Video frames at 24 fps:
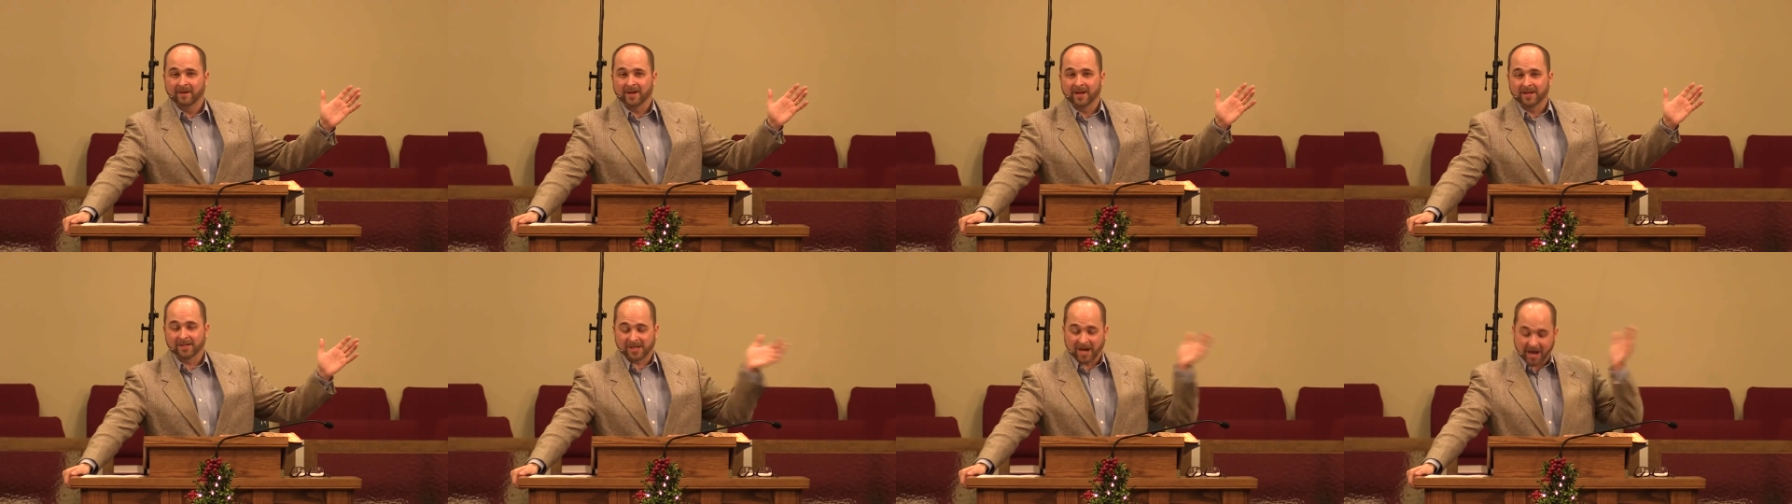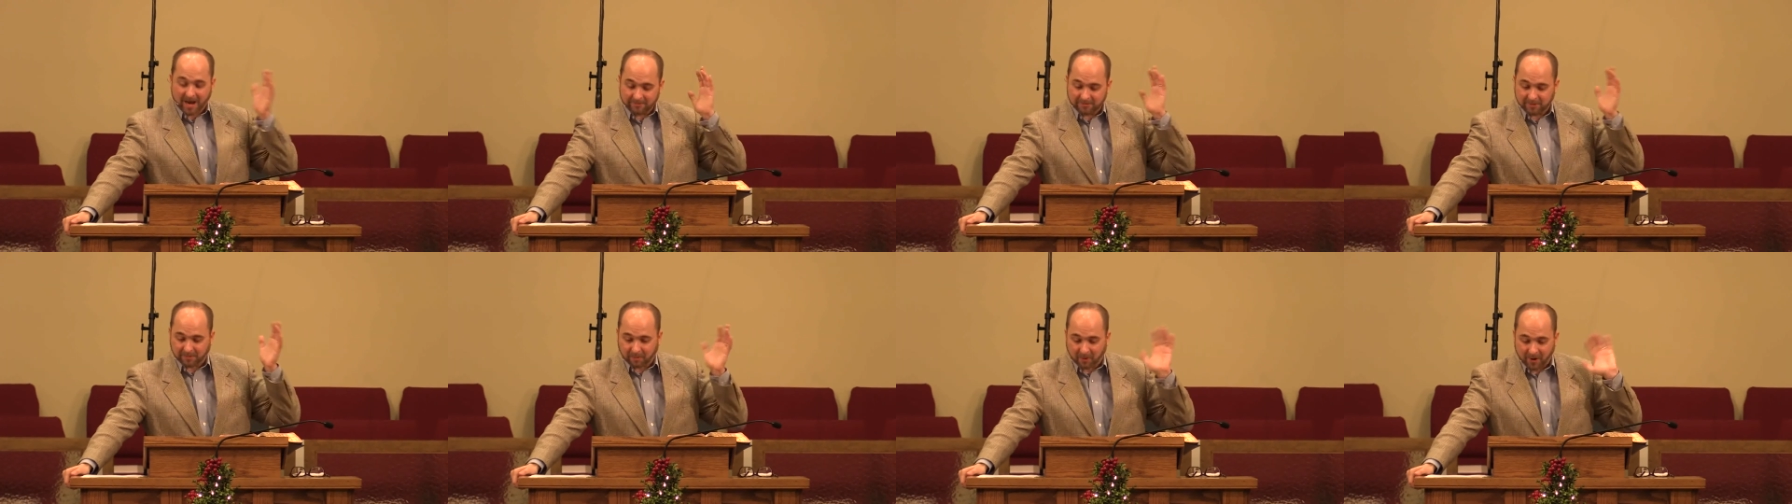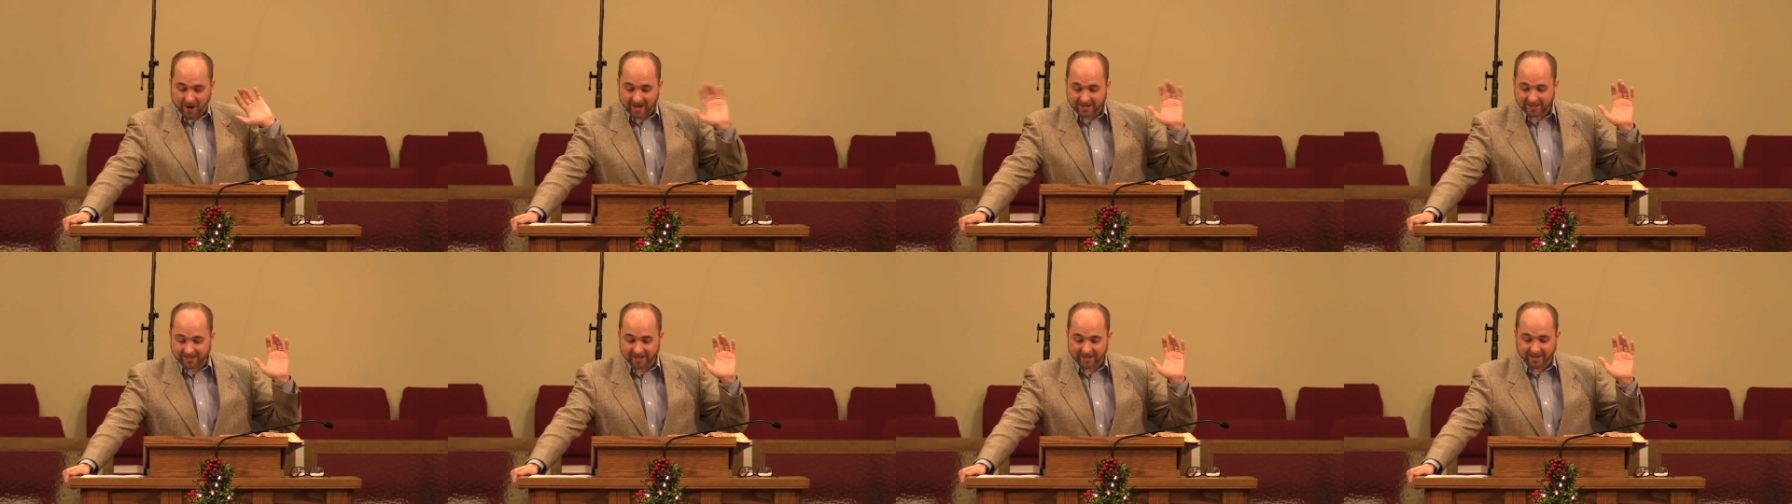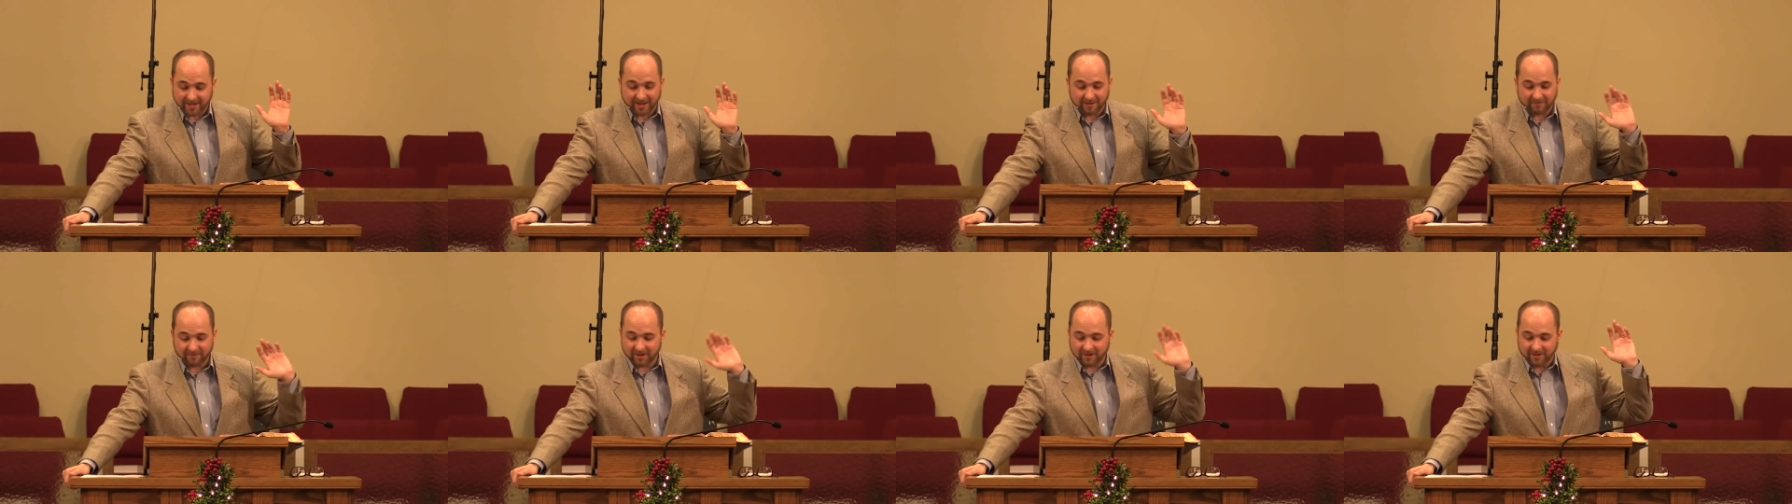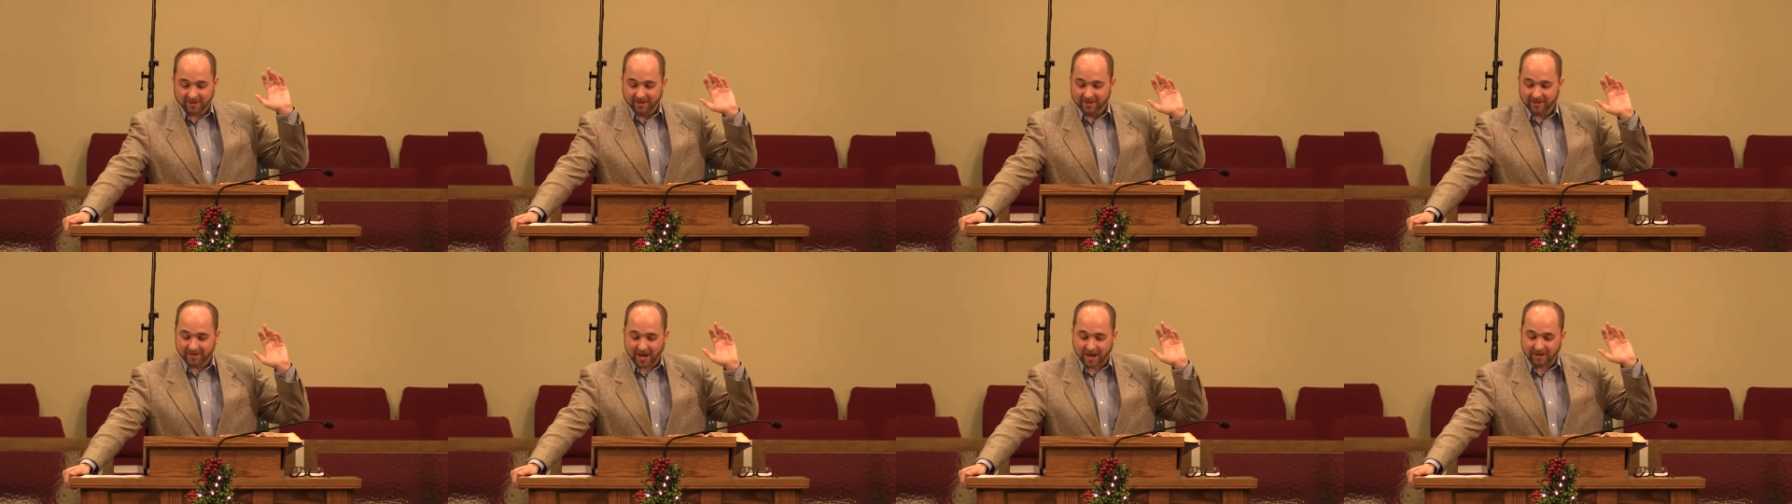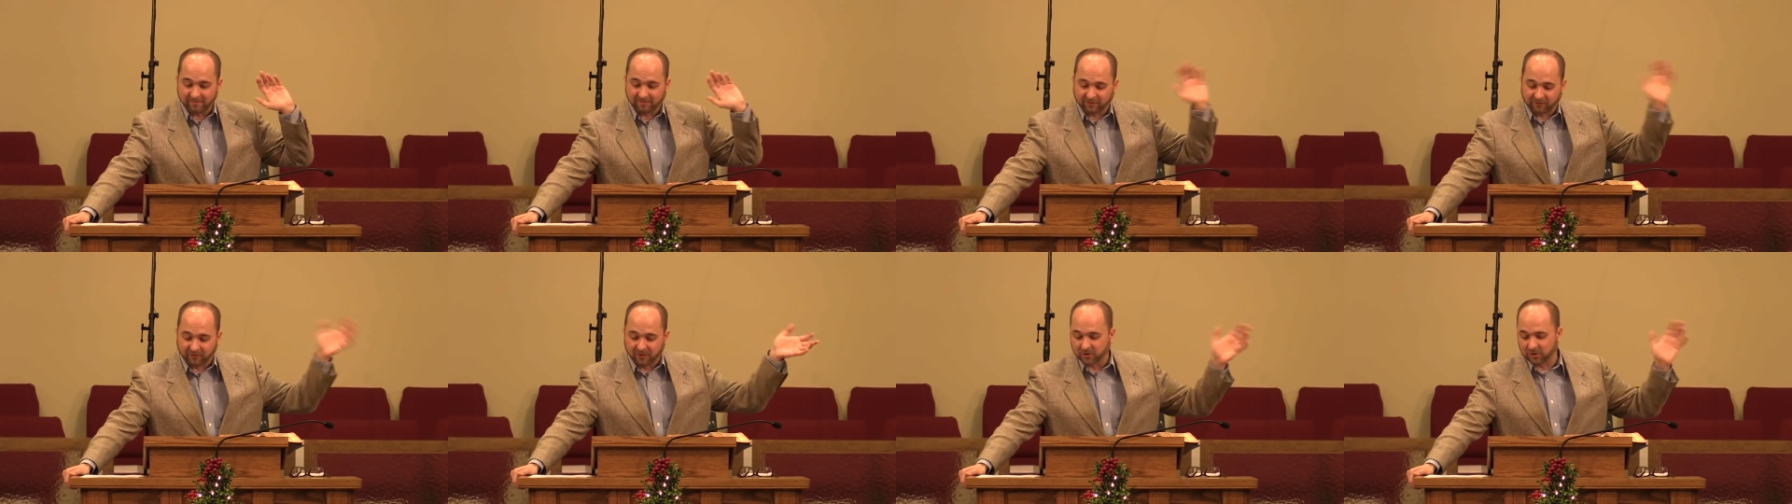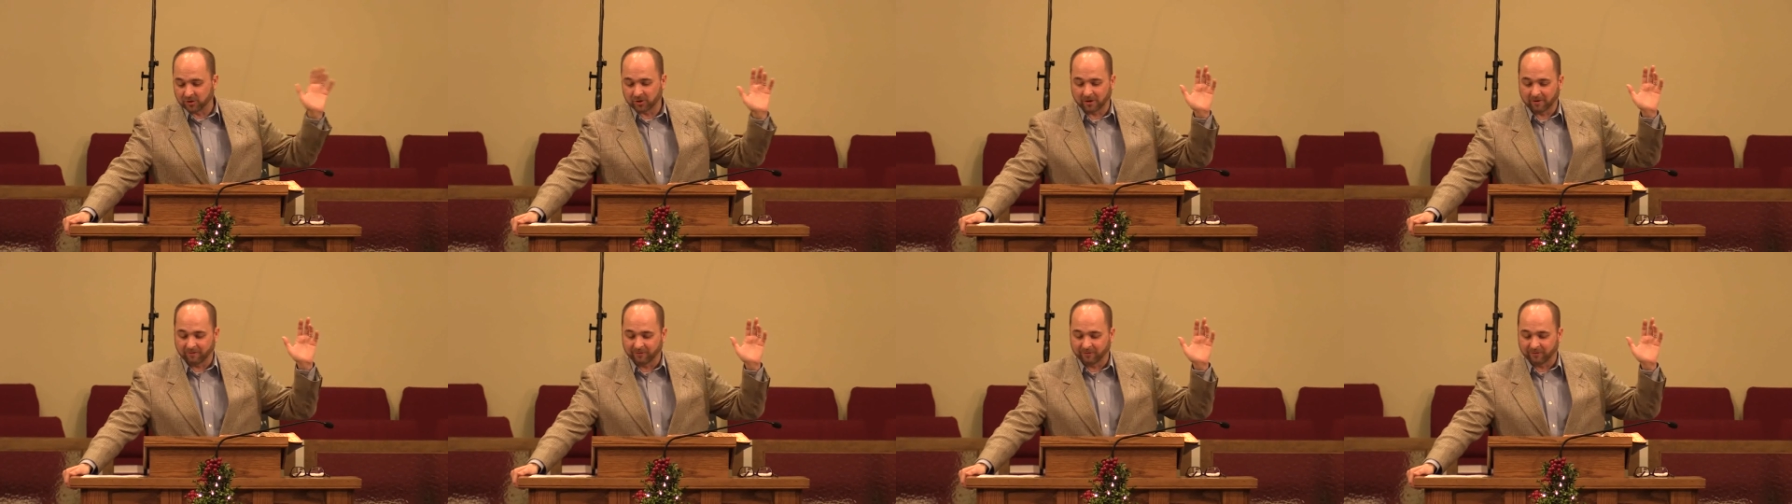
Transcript: In times present, even times future,